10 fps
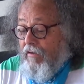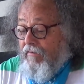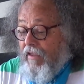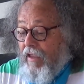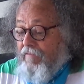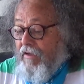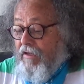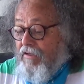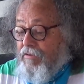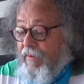David
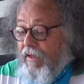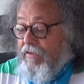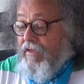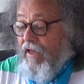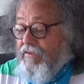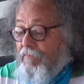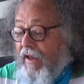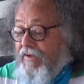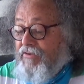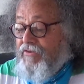Elspies has a
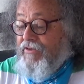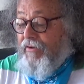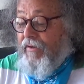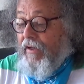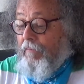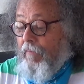master's degree in